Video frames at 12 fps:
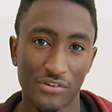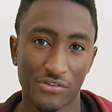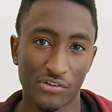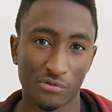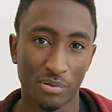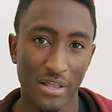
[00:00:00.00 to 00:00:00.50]
inch
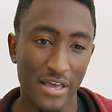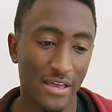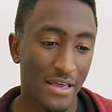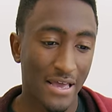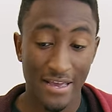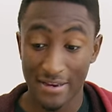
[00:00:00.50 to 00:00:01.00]

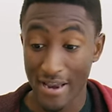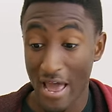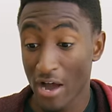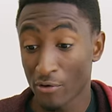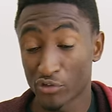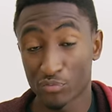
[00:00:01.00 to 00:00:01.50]
display.
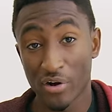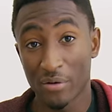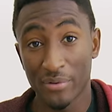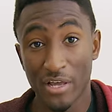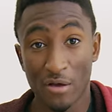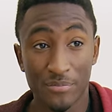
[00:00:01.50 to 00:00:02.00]
Now it's
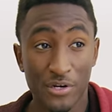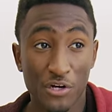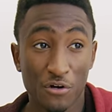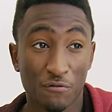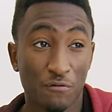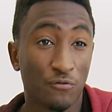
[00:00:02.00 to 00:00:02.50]
probably up
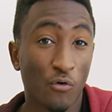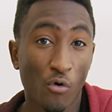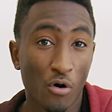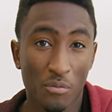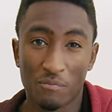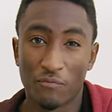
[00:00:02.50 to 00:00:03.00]
near
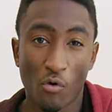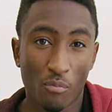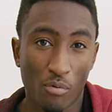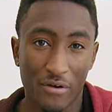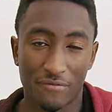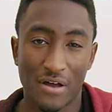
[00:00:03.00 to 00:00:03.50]

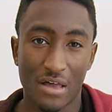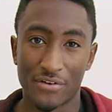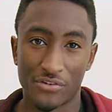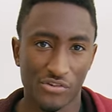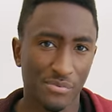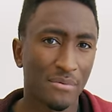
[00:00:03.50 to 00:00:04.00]
4.5
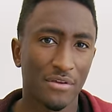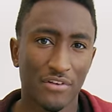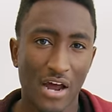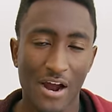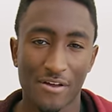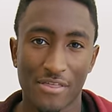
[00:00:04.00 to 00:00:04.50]
inches, maybe
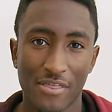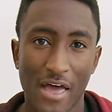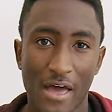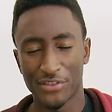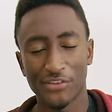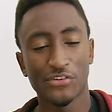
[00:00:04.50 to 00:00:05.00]
even higher than
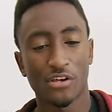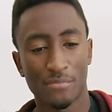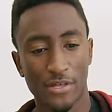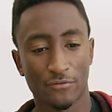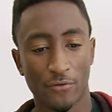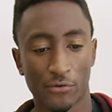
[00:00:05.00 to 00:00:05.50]
that. But these are gonna
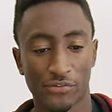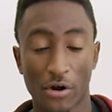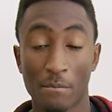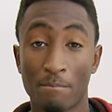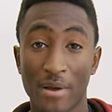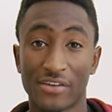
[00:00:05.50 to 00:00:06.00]
be the phones that
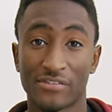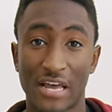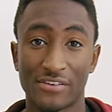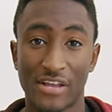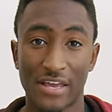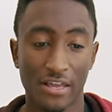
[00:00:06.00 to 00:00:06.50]
are best
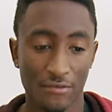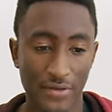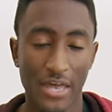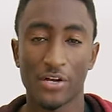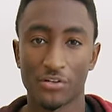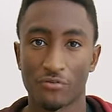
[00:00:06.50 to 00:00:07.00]
at taking
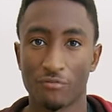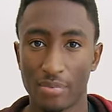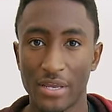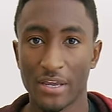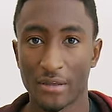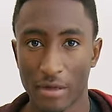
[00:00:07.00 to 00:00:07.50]
advantage of
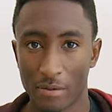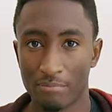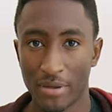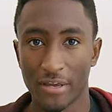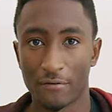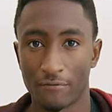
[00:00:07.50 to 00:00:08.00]
being a
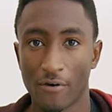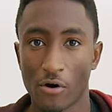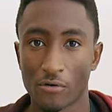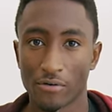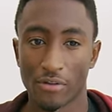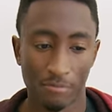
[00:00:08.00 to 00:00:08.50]
big
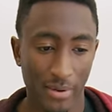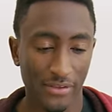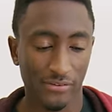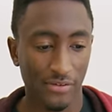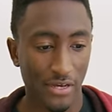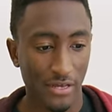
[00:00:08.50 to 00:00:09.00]
phone, the
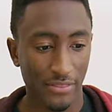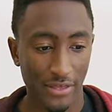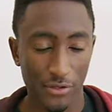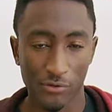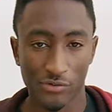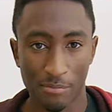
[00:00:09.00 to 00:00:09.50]
best
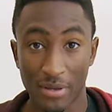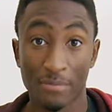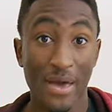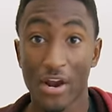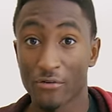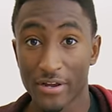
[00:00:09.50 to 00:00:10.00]
that use a big
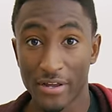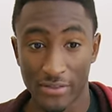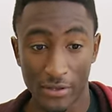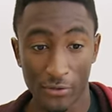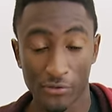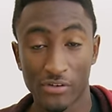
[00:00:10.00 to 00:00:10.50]
battery,
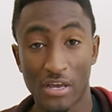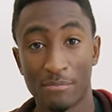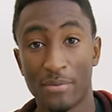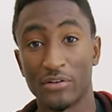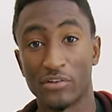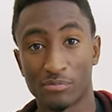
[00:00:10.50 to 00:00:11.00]
that use
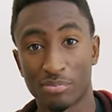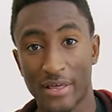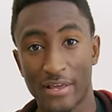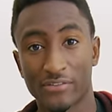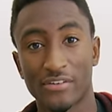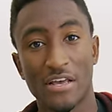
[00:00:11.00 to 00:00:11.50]
big
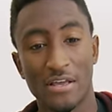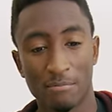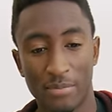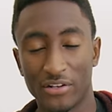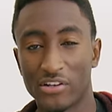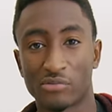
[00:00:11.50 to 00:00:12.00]
displays,
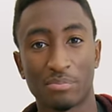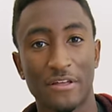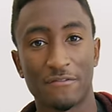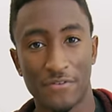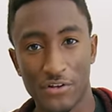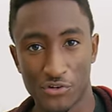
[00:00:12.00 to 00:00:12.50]
big
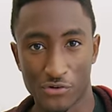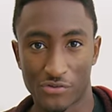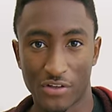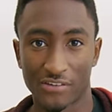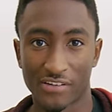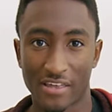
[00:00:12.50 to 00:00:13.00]
display features,
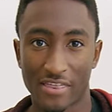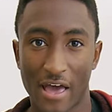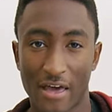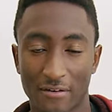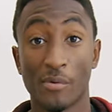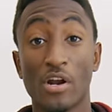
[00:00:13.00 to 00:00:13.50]
things like
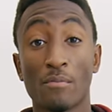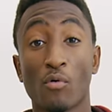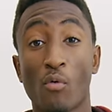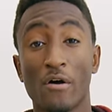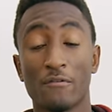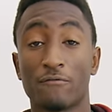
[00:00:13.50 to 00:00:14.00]
that. So my number
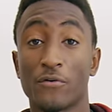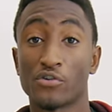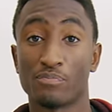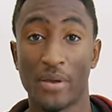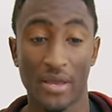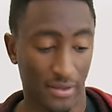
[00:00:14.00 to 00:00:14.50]
one
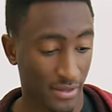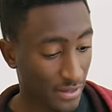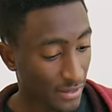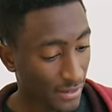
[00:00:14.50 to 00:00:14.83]
first pick